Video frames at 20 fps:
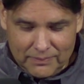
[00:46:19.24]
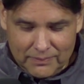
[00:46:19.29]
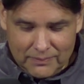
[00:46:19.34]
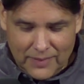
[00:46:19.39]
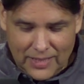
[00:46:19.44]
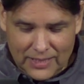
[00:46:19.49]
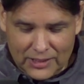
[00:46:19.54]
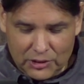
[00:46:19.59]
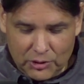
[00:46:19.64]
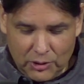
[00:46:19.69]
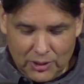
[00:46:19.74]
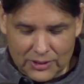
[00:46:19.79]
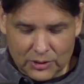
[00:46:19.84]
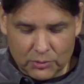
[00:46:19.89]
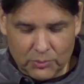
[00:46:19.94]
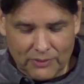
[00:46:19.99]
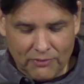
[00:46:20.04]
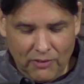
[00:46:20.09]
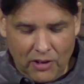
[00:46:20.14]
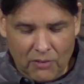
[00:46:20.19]
I trust
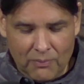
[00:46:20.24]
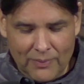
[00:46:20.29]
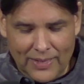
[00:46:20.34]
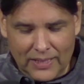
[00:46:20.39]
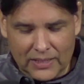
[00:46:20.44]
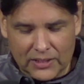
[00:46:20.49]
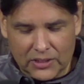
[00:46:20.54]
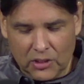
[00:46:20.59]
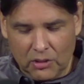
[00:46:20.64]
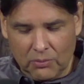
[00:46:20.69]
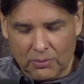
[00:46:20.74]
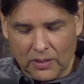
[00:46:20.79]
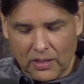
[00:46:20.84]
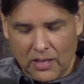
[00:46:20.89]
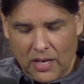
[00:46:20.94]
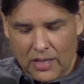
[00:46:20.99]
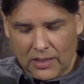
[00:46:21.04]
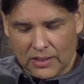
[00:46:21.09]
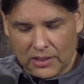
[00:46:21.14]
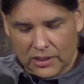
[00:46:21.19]
we've all made sober,
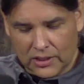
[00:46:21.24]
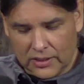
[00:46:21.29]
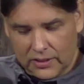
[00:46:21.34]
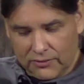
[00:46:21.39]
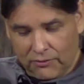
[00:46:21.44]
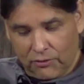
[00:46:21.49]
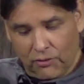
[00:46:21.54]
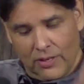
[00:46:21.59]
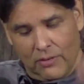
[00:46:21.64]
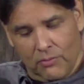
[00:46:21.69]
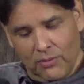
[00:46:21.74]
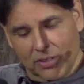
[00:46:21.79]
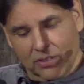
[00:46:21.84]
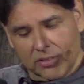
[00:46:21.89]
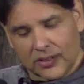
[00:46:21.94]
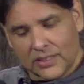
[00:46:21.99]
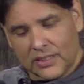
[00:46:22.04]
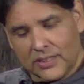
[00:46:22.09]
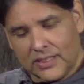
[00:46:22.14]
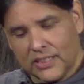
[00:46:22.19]
conscious, free will
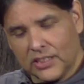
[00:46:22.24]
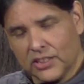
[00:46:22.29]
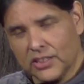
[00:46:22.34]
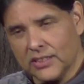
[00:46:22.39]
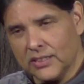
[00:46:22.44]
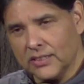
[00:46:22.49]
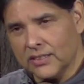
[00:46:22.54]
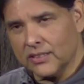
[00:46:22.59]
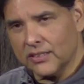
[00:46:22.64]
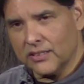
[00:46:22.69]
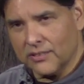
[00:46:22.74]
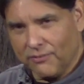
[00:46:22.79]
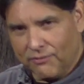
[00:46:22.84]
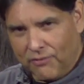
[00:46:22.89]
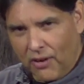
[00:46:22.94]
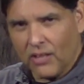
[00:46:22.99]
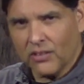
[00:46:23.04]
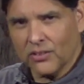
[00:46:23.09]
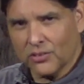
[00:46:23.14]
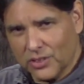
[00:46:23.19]
decisions to
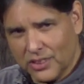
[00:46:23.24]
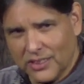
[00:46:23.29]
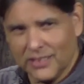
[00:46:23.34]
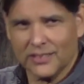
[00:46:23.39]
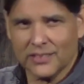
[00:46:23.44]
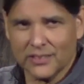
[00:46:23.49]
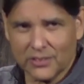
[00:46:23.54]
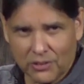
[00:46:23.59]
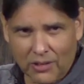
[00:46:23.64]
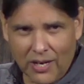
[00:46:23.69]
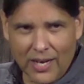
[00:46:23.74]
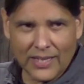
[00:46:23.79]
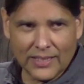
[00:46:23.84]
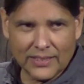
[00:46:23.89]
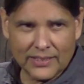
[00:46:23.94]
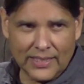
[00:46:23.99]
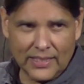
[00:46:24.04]
follow Jesus Christ.